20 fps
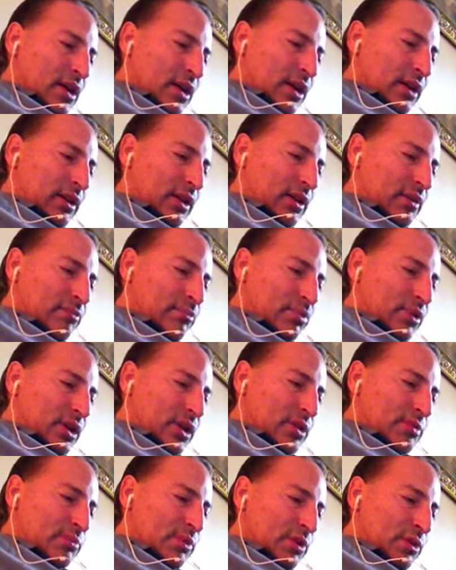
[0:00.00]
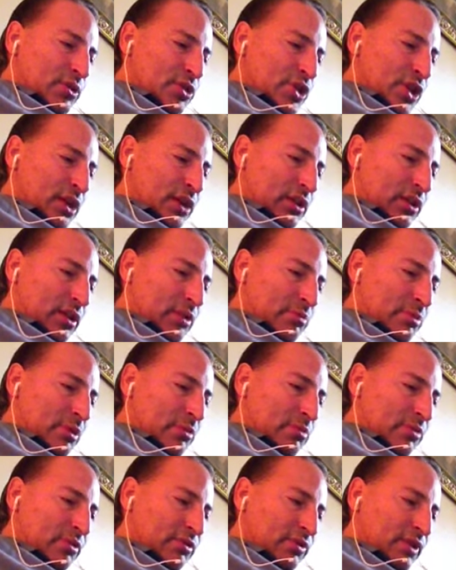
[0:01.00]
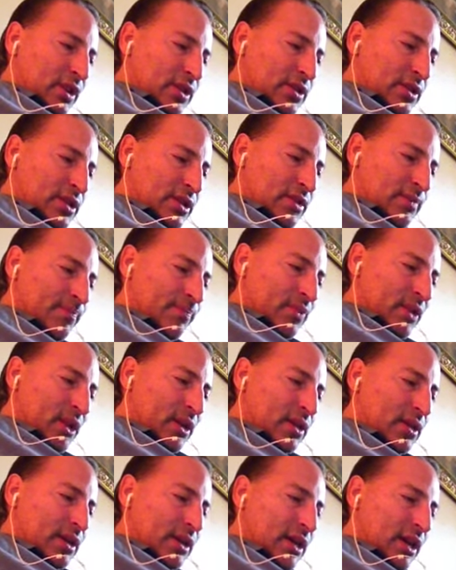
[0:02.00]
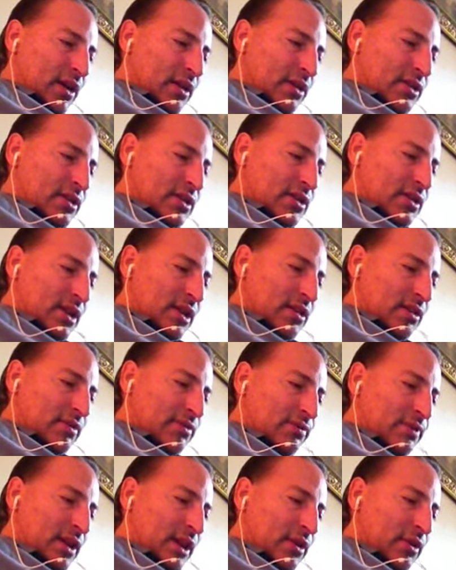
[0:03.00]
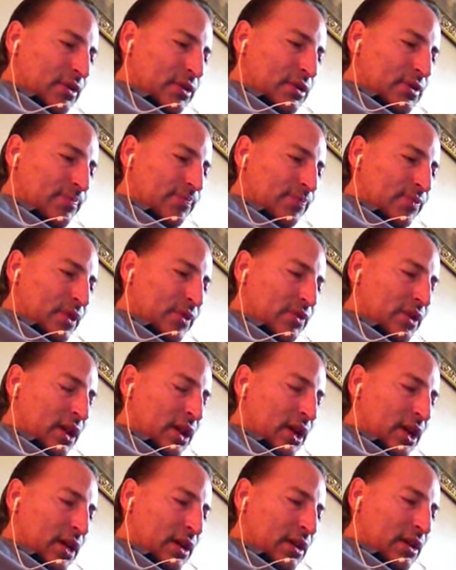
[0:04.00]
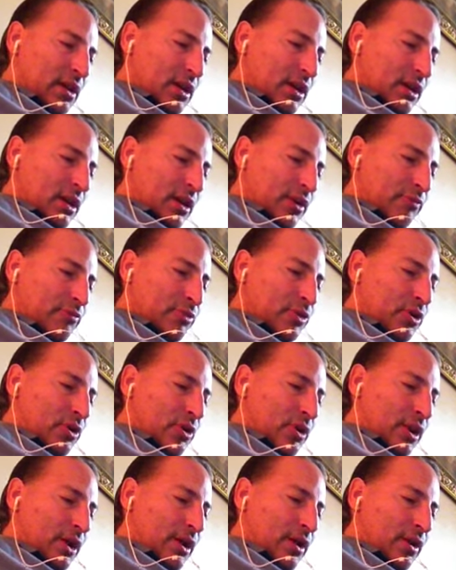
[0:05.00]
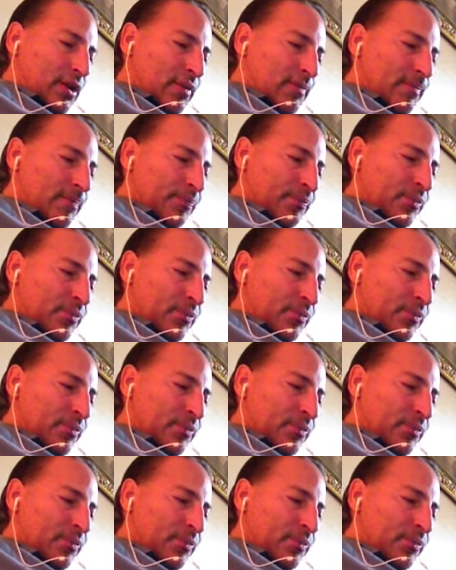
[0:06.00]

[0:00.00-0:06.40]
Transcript: A light breeze blows gently on people's faces, and it carries the scent of flowers, of hay, of pure air,